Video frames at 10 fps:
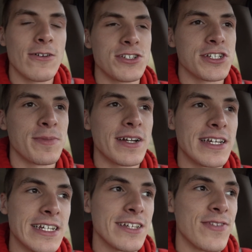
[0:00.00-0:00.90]
I was just about to
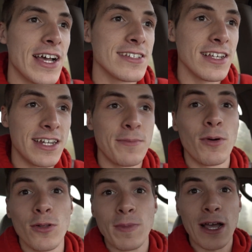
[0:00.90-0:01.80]
get in the fast lane. I pulled